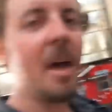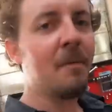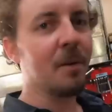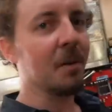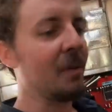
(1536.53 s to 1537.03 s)

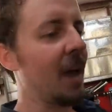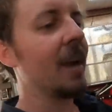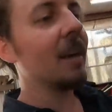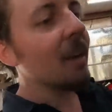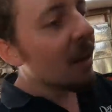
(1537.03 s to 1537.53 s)
that for a
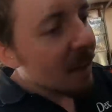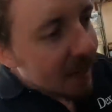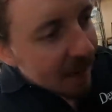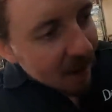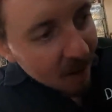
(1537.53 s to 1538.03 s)
fact.
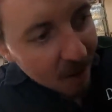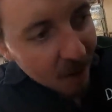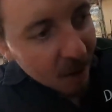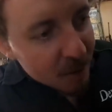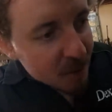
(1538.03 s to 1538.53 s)

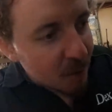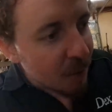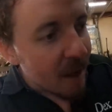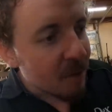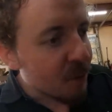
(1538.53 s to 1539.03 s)

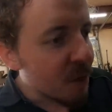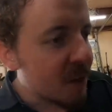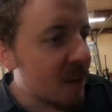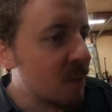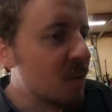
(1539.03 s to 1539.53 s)
Also have run
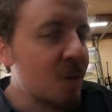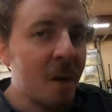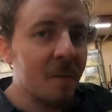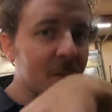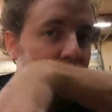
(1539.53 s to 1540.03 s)
it on
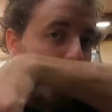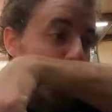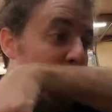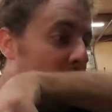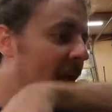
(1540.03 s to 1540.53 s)
starting
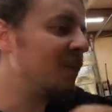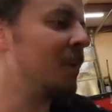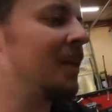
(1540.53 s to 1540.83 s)
fluid. That's